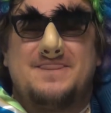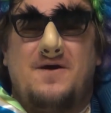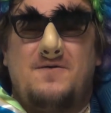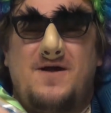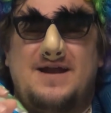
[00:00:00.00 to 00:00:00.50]

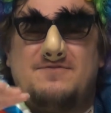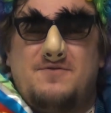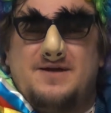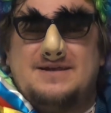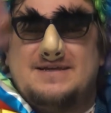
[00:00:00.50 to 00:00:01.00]
All right,
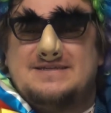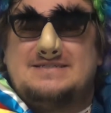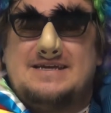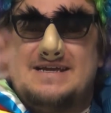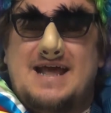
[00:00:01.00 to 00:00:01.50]
everyone.
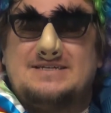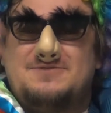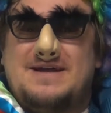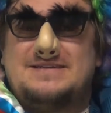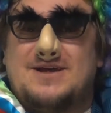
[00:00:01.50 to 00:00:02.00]
See you next
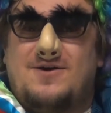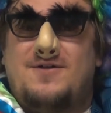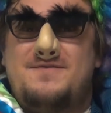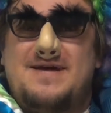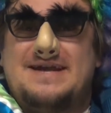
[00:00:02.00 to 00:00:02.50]
week. Doe Doe
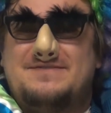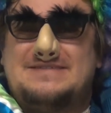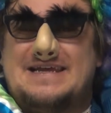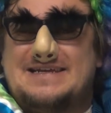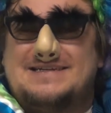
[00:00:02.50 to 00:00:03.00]
the
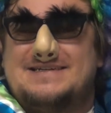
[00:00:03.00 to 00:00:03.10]
Magnificent.